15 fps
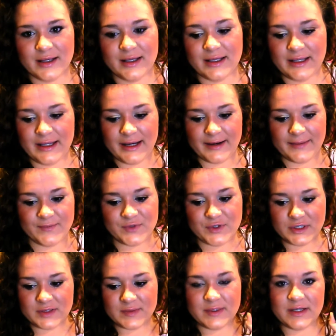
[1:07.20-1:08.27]
Yeah, so
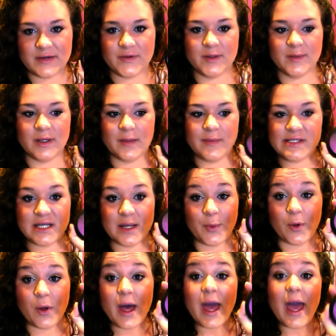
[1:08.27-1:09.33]
this would definitely become a
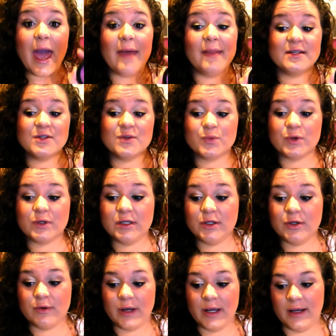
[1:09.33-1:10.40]
staple. And this is really
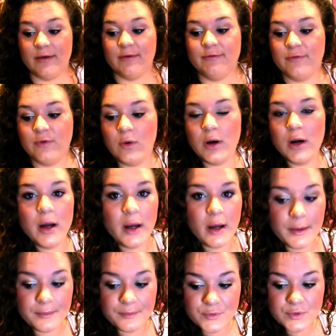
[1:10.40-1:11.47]
great for
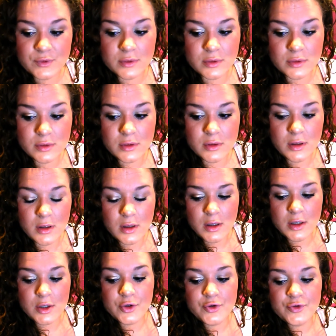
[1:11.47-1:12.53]
um,
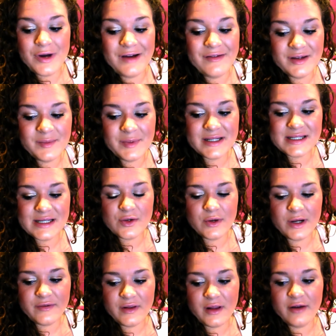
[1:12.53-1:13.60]
traveling because I don't
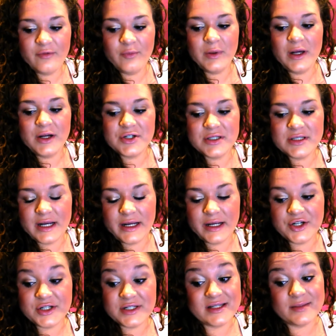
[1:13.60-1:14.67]
have a lot of blushes that I can
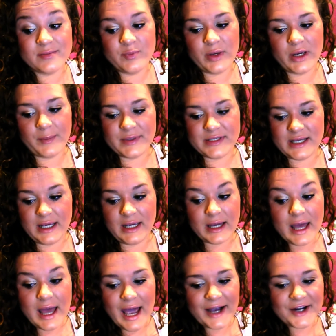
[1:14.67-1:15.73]
just pick up and take.
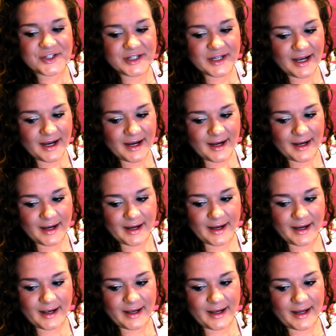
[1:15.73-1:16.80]
Actually,
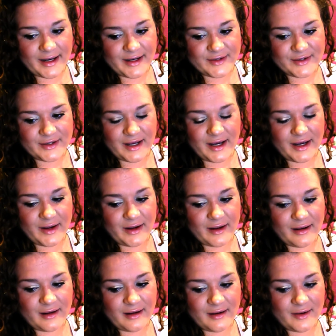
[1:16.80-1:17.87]
I had, I
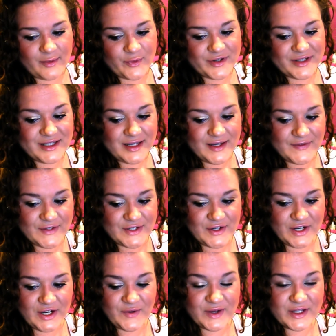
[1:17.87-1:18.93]
received two
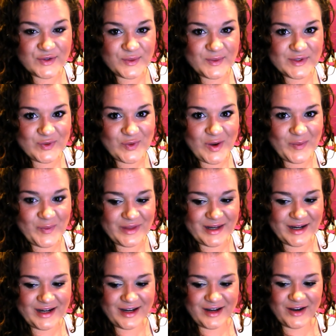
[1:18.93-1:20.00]
new ones from a swap that
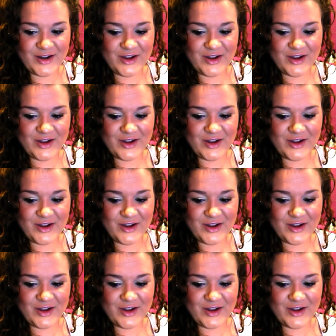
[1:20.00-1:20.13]
I did